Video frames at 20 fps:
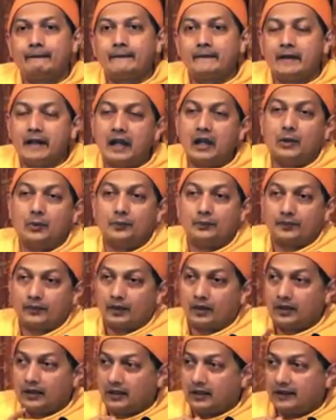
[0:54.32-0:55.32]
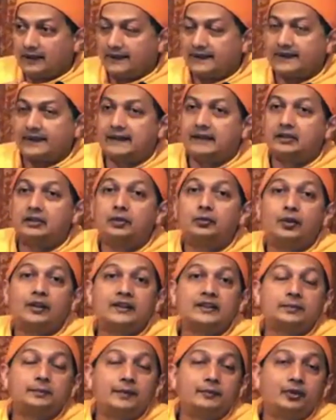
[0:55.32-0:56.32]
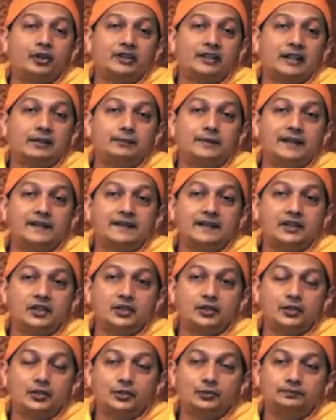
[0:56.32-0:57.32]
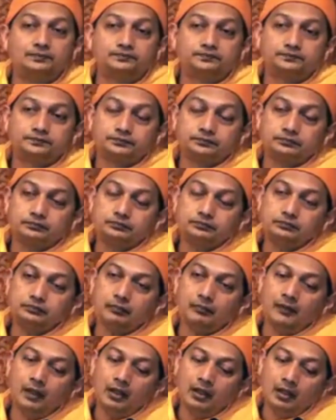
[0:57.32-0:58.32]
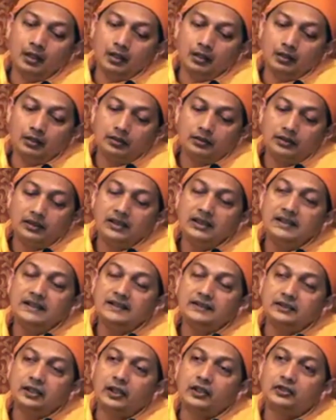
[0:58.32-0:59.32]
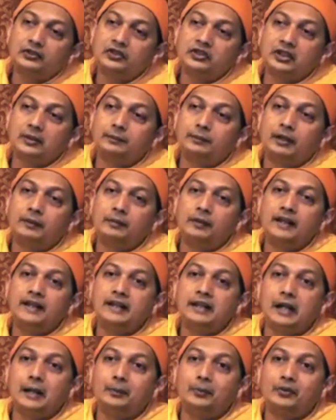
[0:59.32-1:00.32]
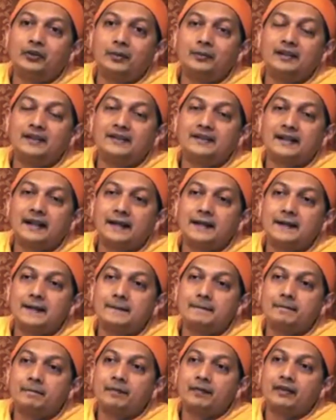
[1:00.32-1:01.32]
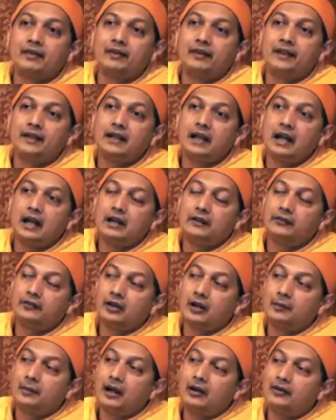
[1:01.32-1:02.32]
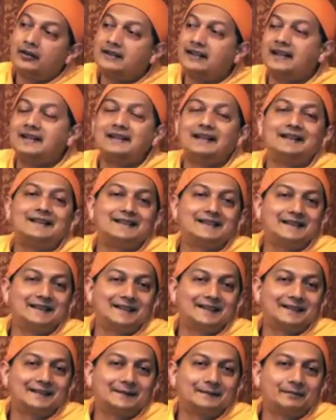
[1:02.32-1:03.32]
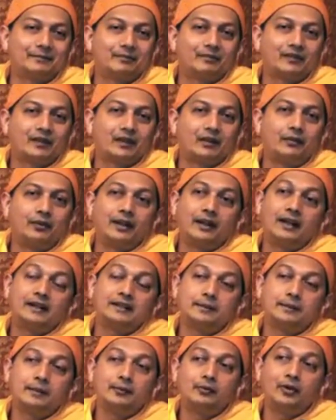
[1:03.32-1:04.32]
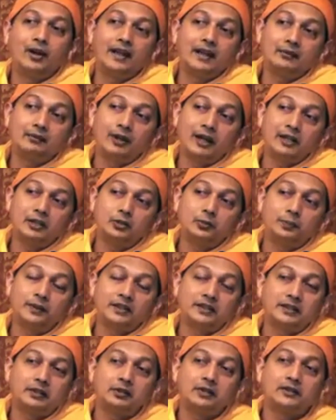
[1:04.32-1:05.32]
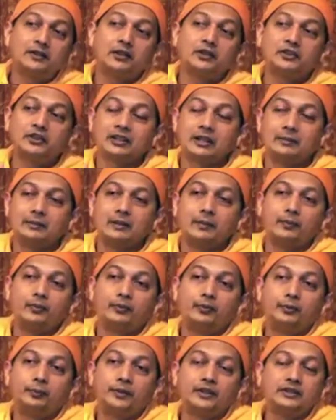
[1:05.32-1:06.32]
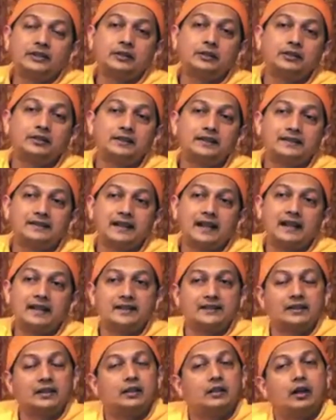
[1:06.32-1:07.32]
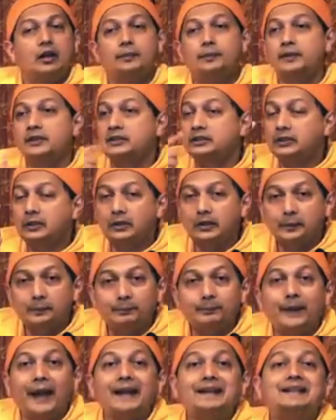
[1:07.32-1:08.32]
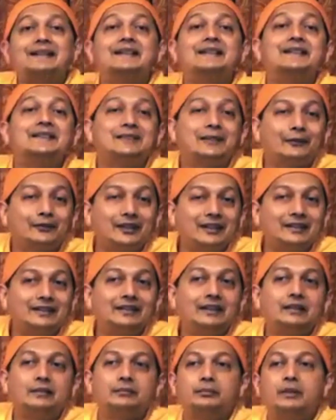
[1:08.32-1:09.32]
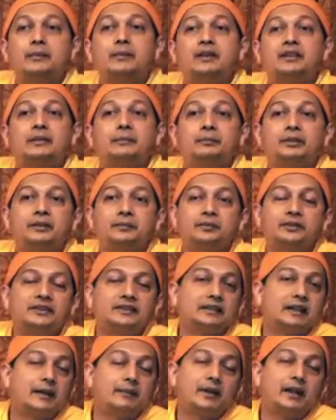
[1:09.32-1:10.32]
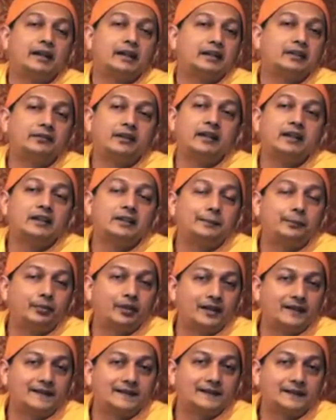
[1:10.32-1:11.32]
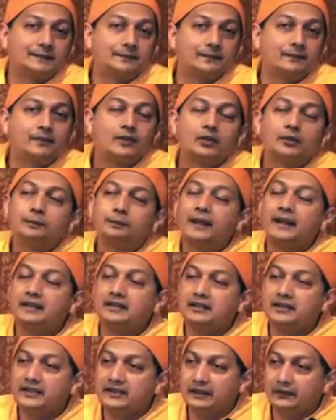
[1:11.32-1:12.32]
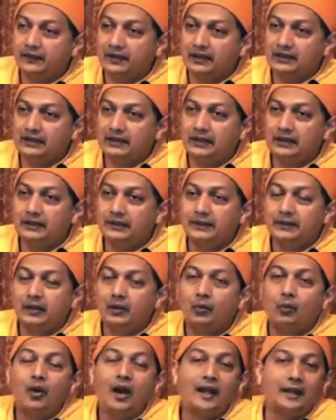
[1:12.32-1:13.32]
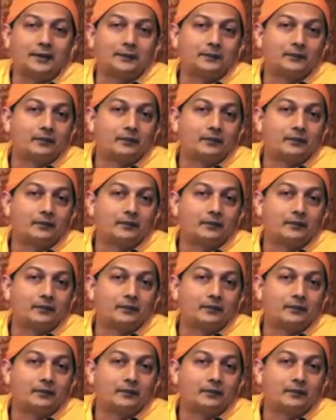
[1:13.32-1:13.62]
Now, here is the thing. So what can meditation do? These thoughts which are bubbling up from inside, they are from our tendencies. Where Why do particular thoughts come up, particular desires, or particular patterns of thinking? Maybe some people say, I get very depressed. So patterns of thinking, why?